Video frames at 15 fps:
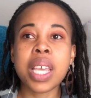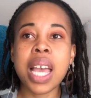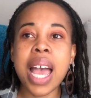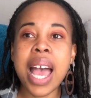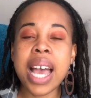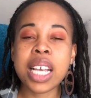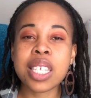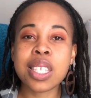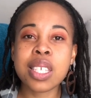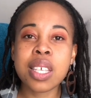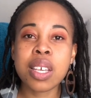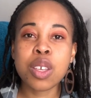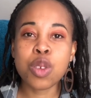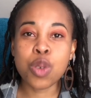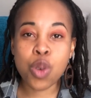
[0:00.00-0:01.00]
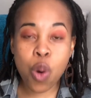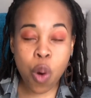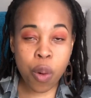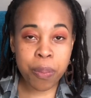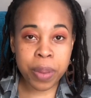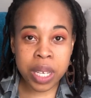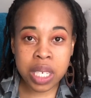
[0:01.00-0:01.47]
has
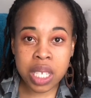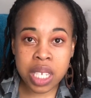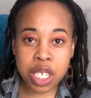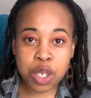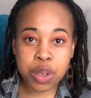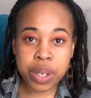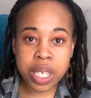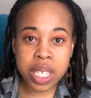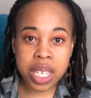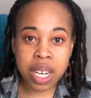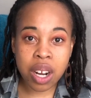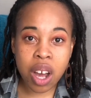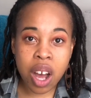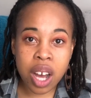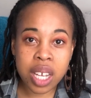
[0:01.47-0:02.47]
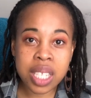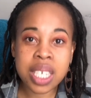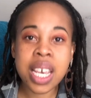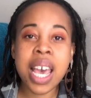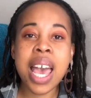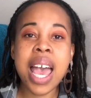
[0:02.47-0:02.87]
your best interest at heart,